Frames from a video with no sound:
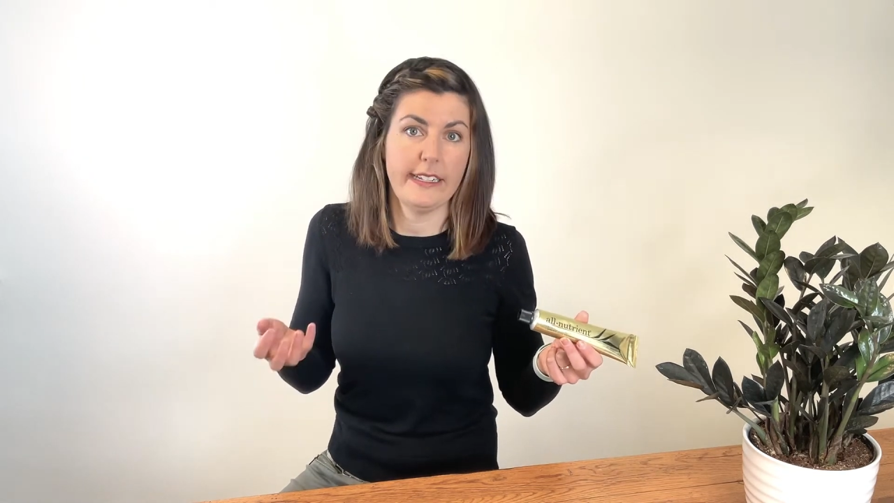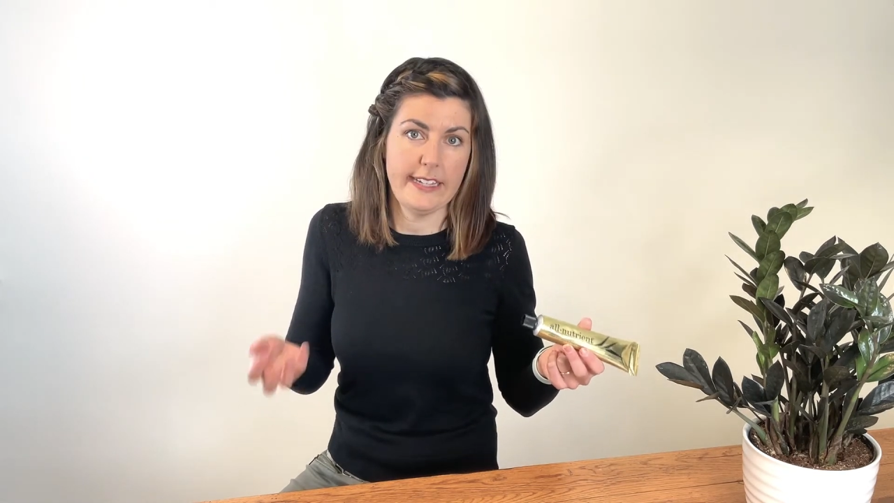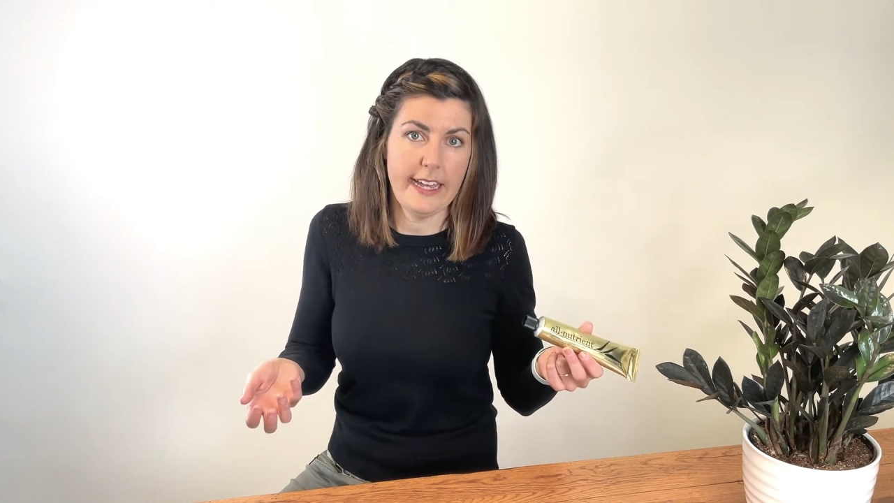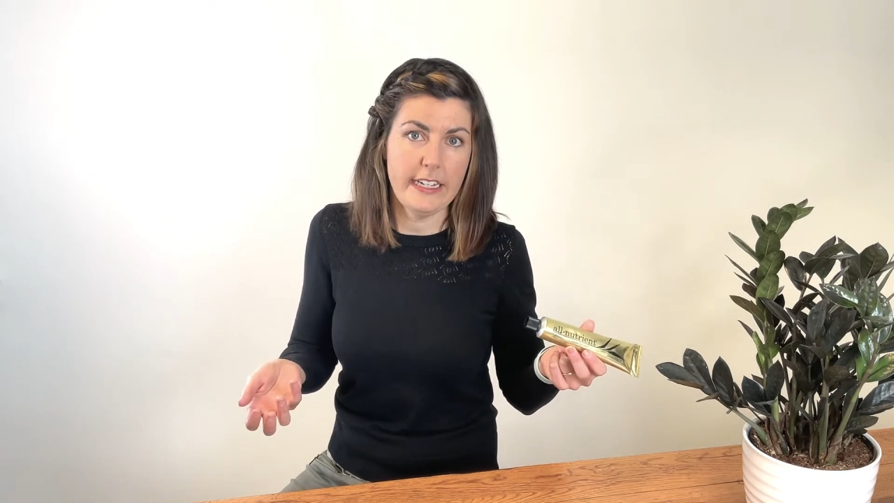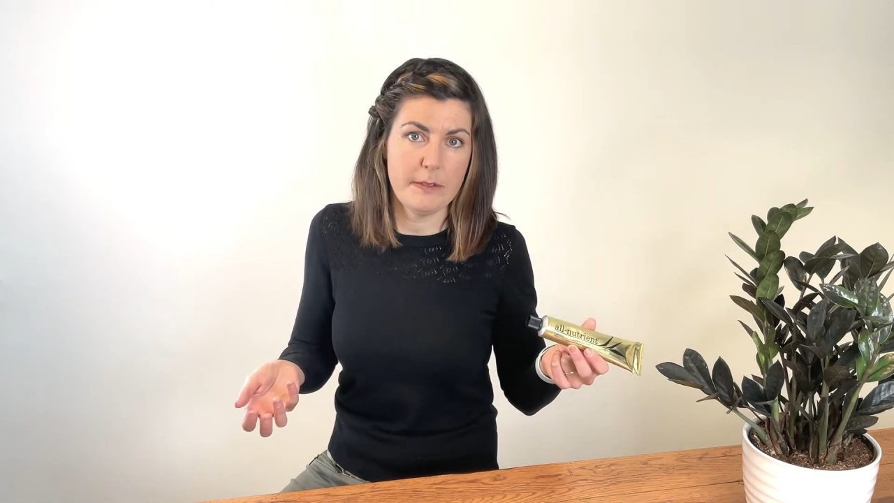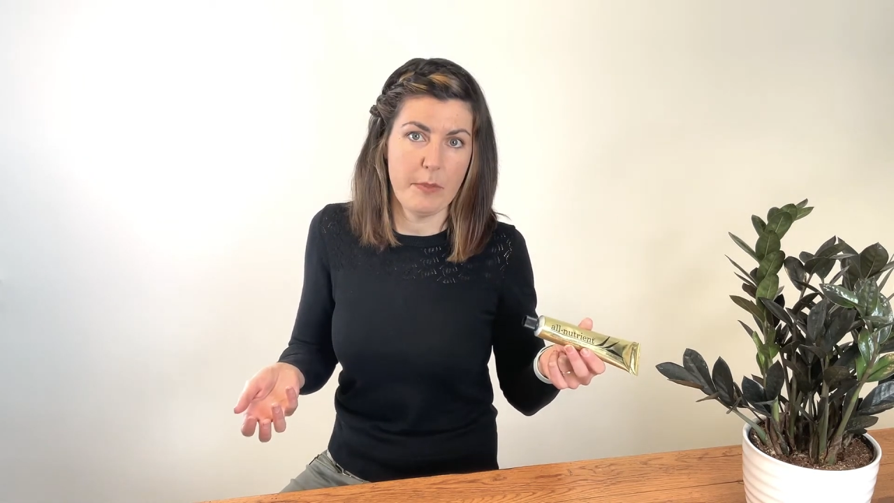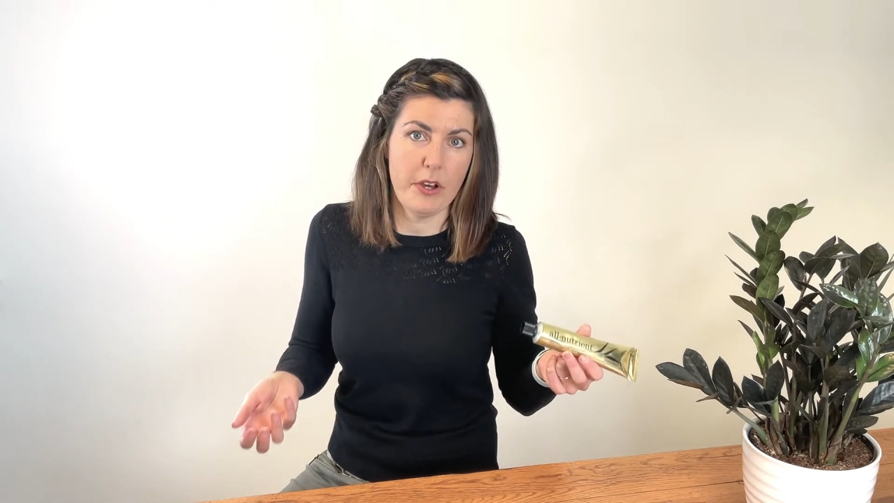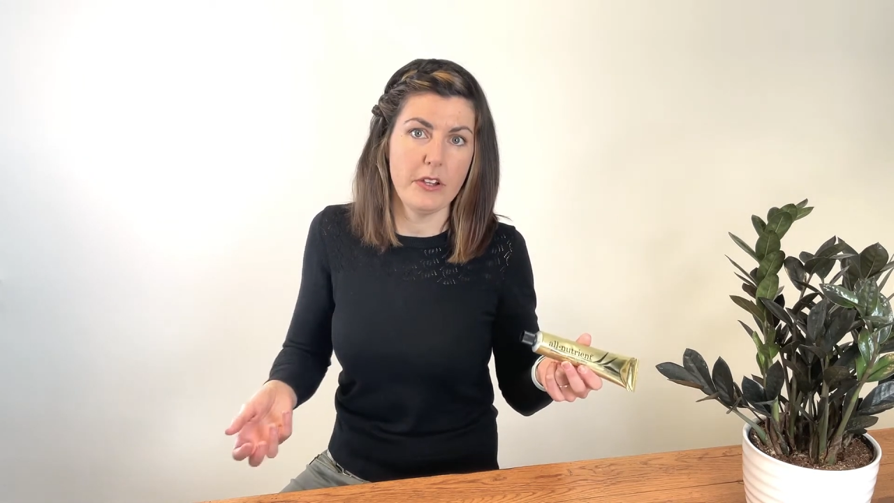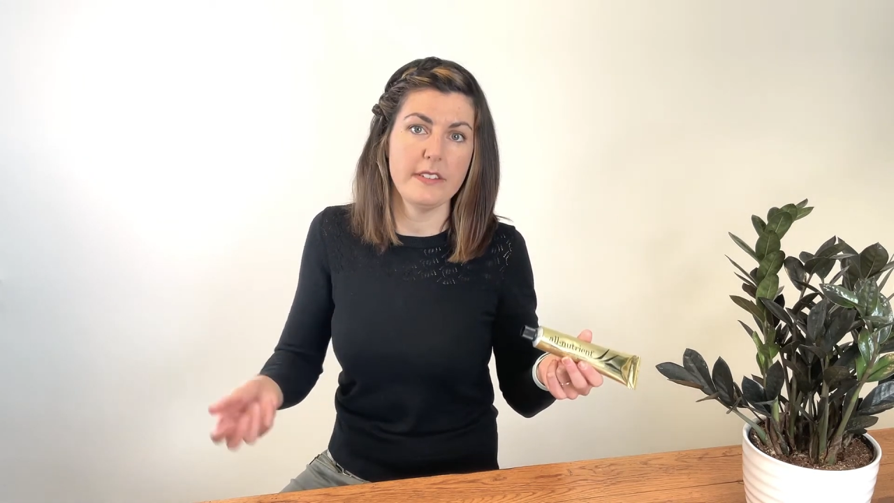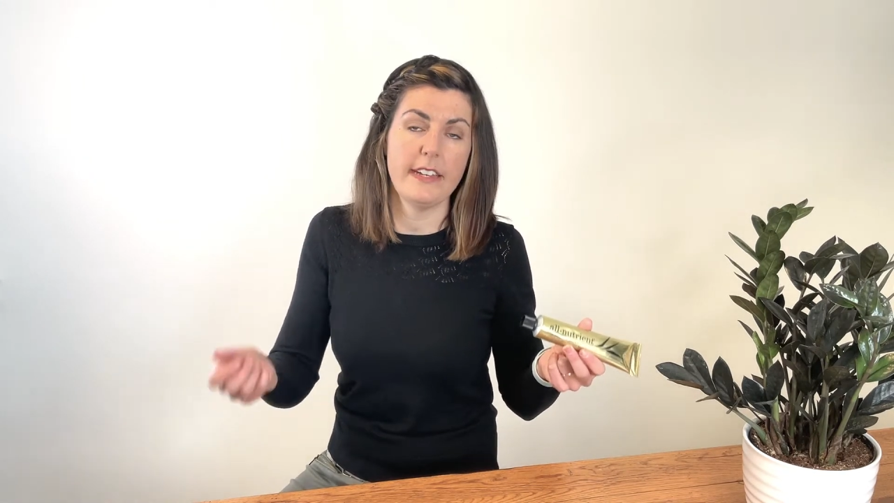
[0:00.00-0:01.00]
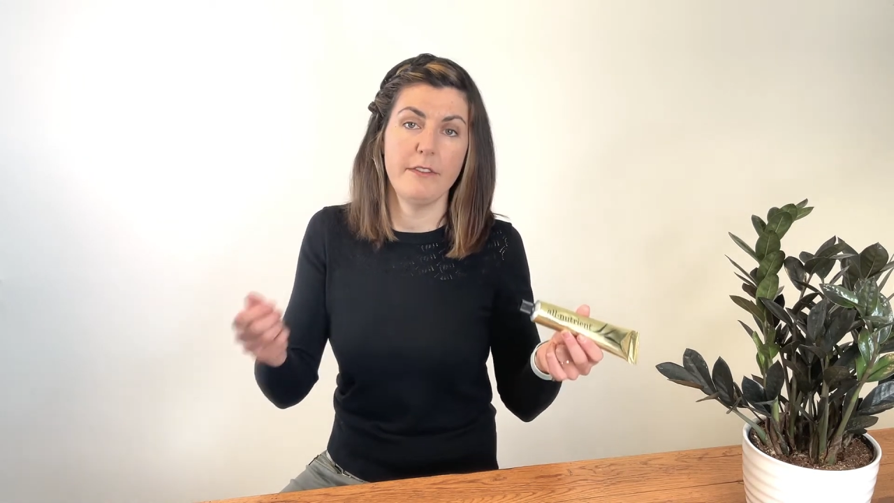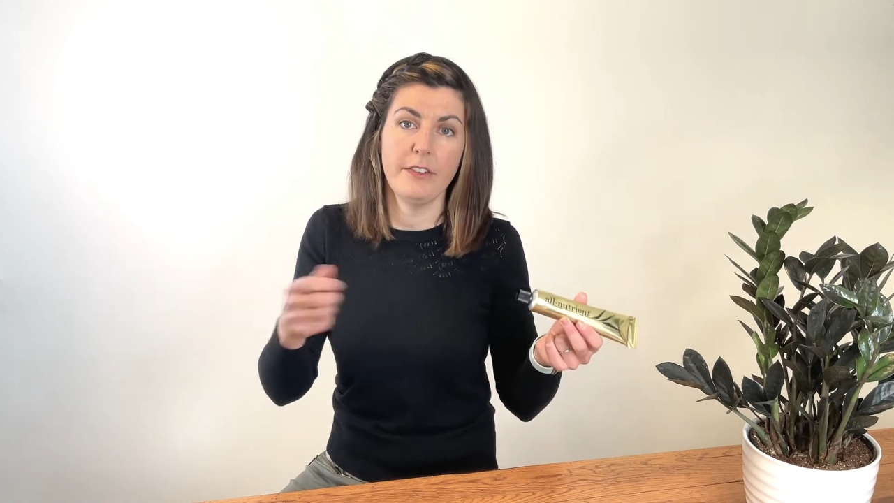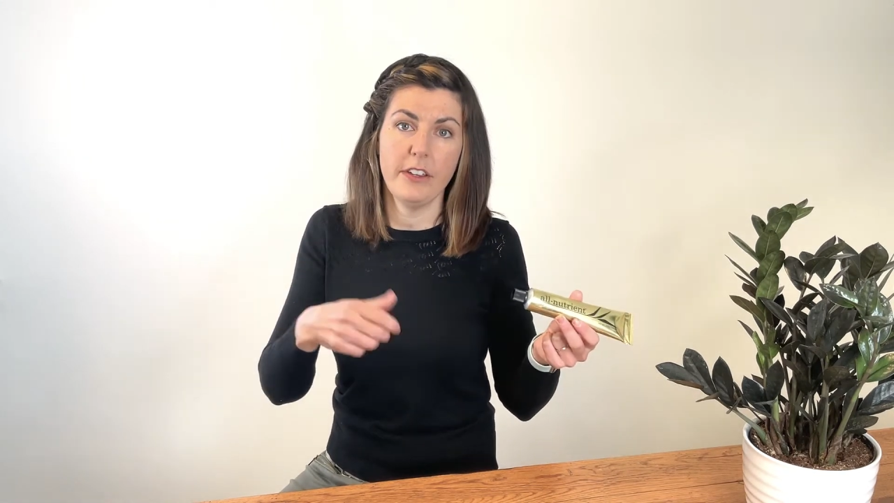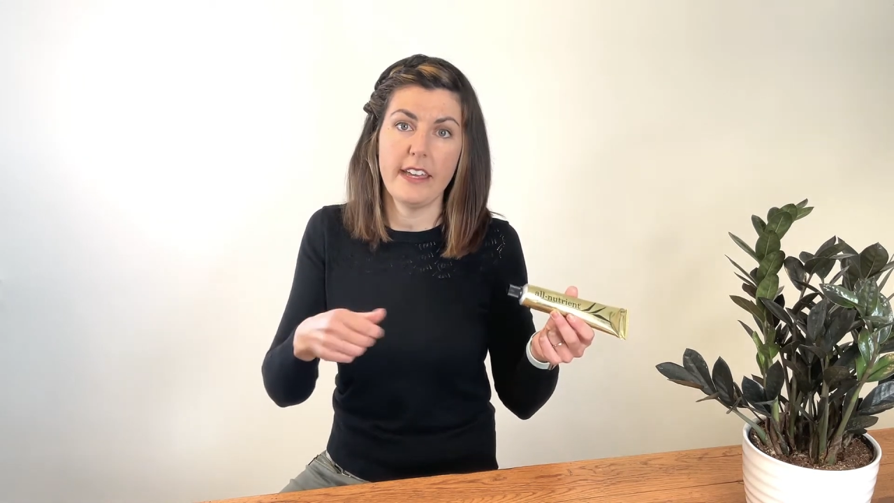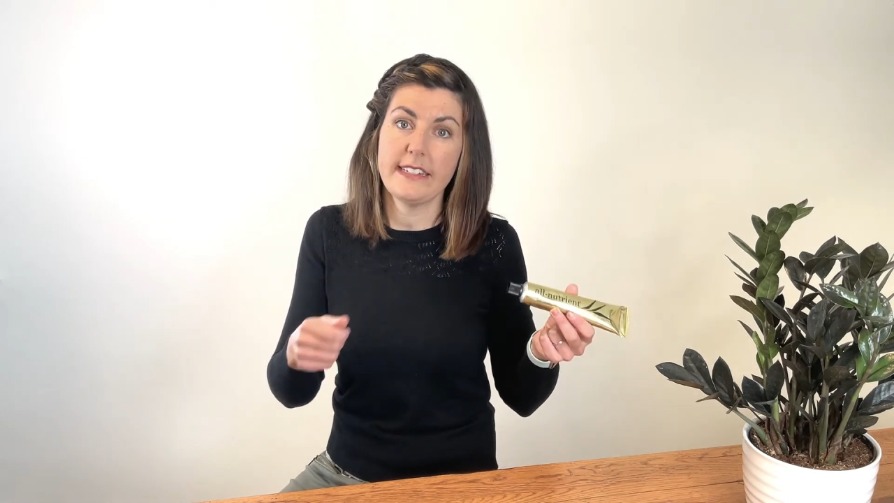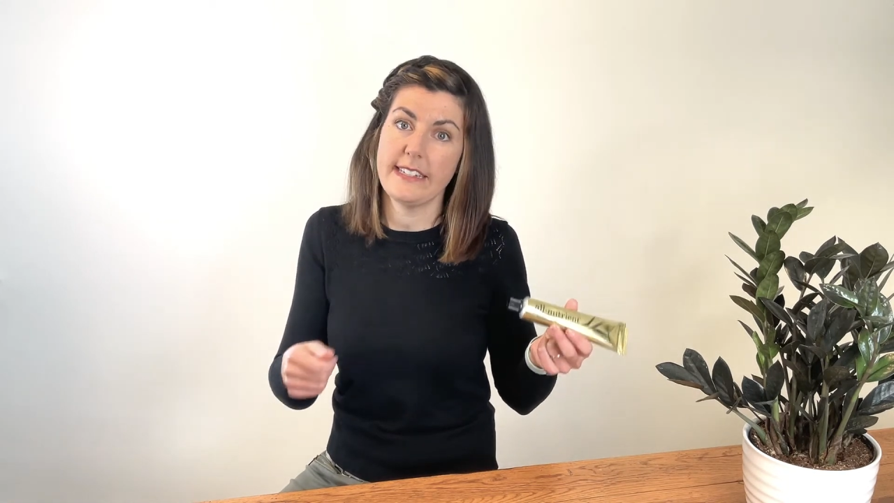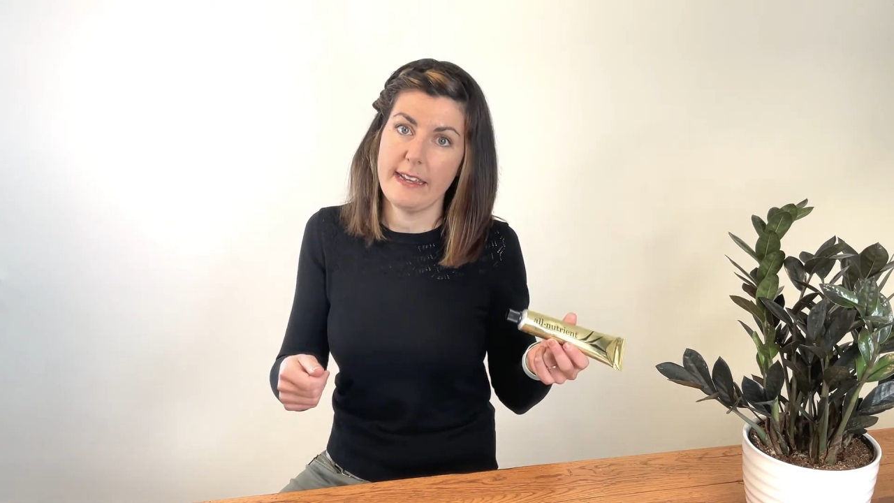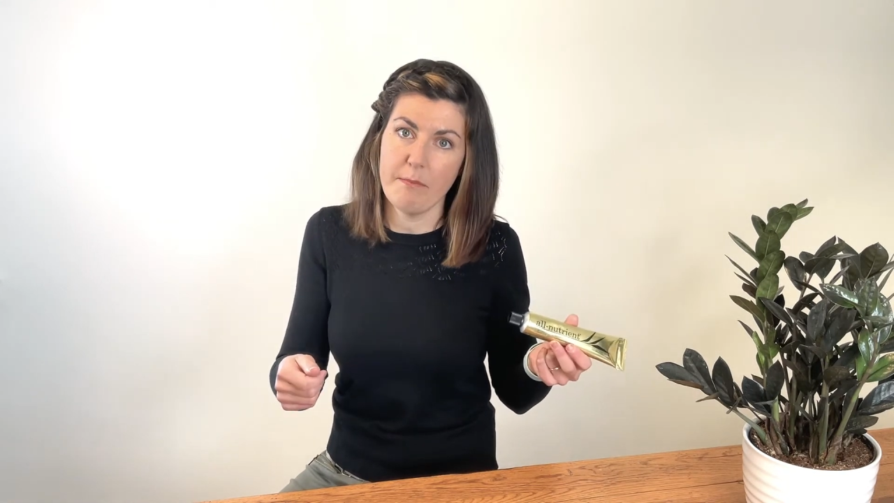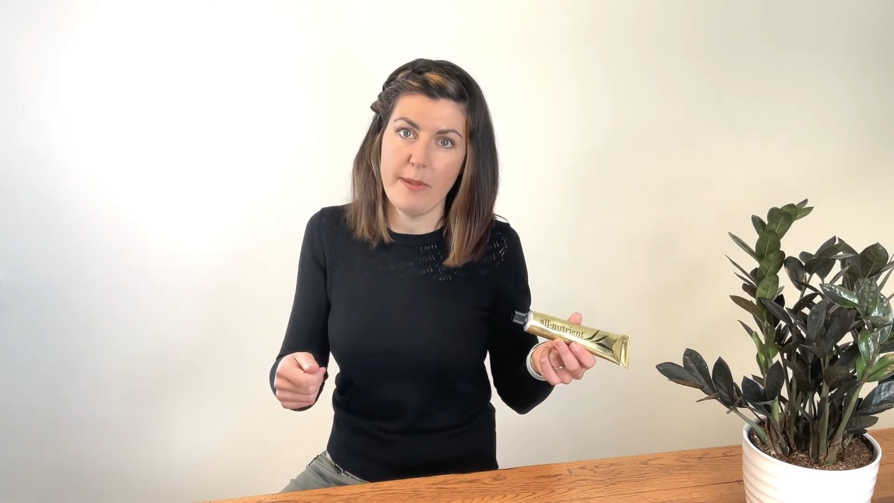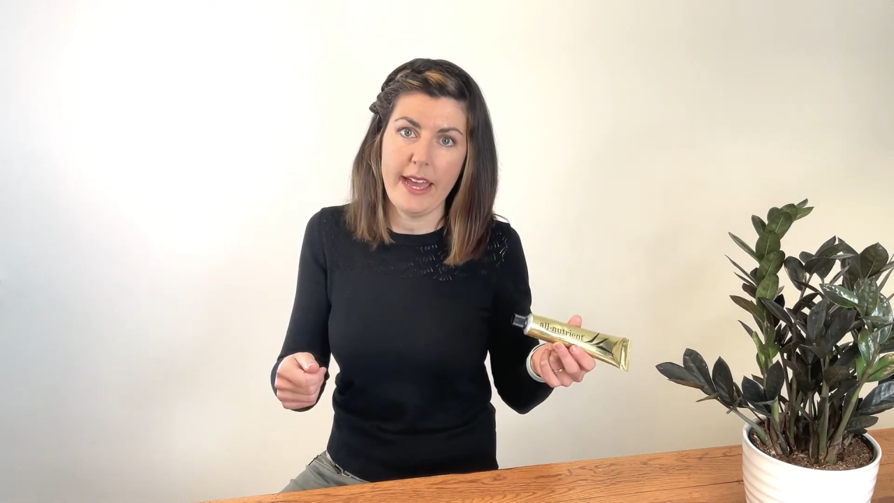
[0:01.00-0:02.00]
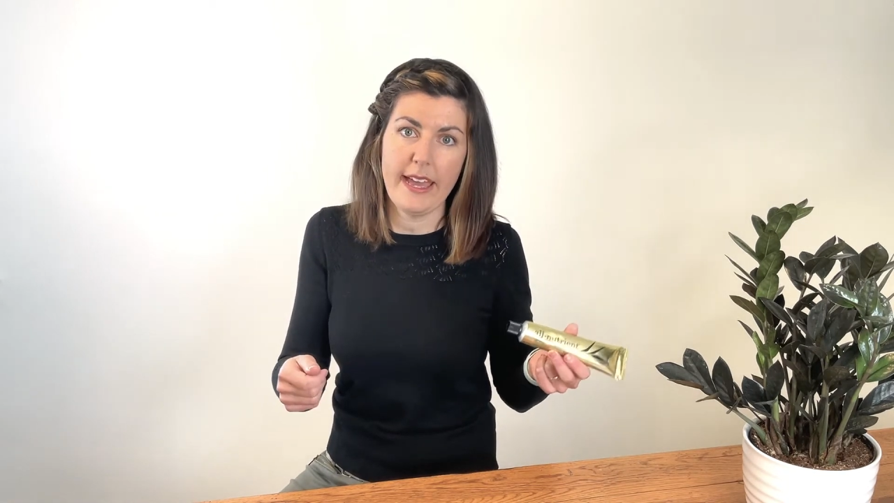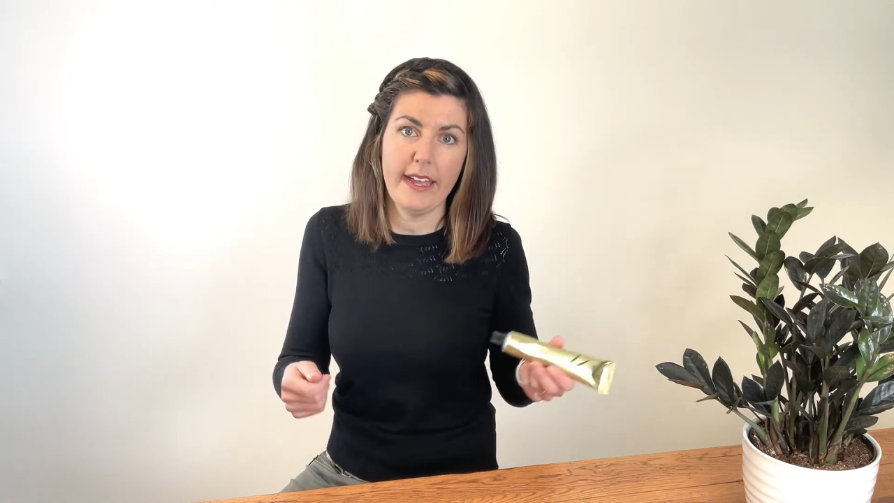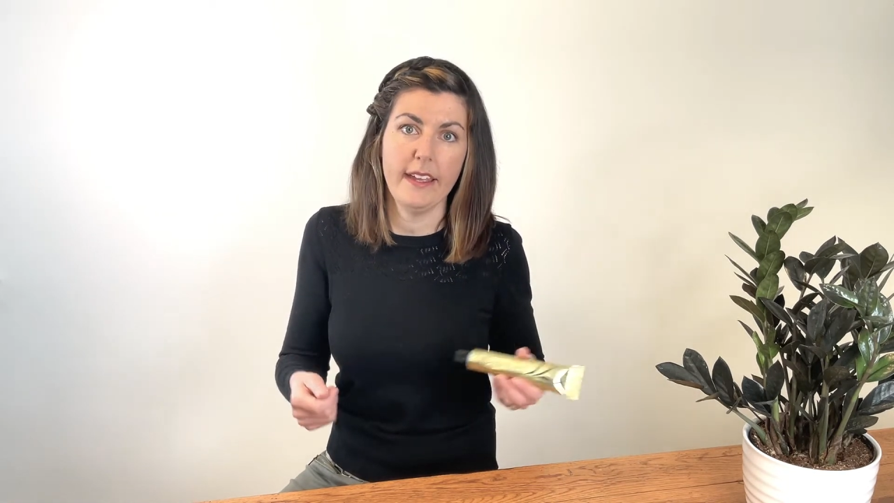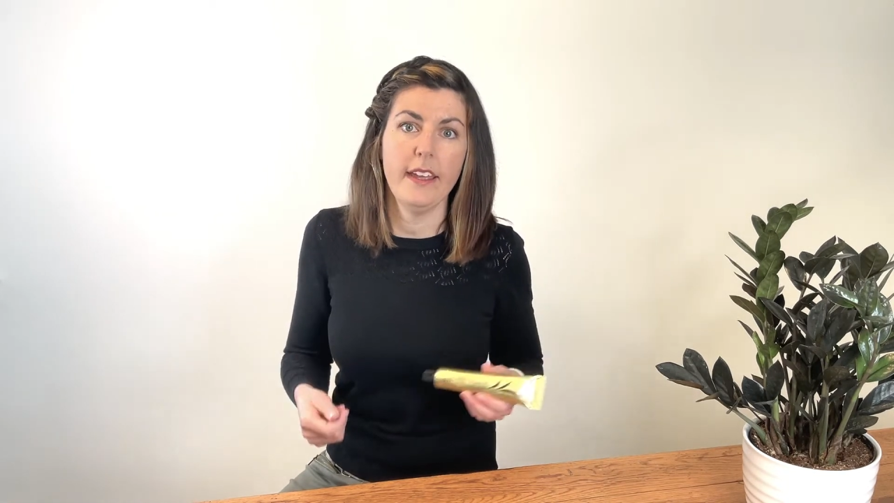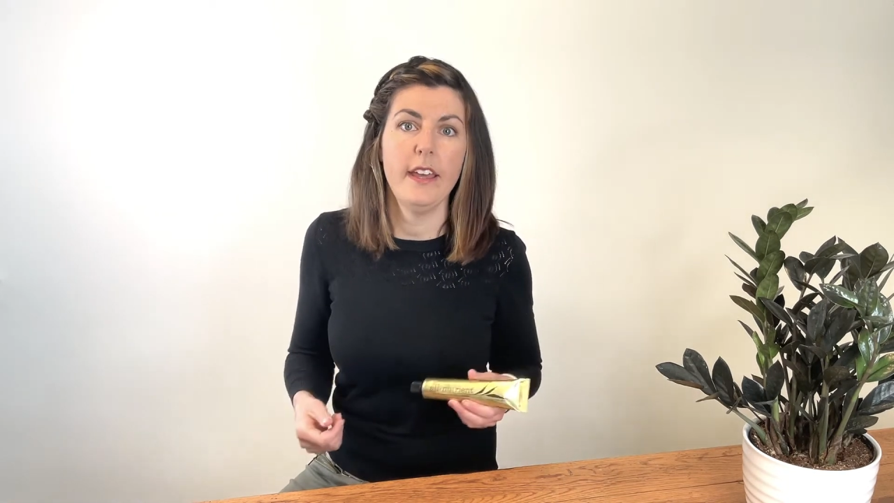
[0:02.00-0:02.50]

tennis balls and fill that same bag,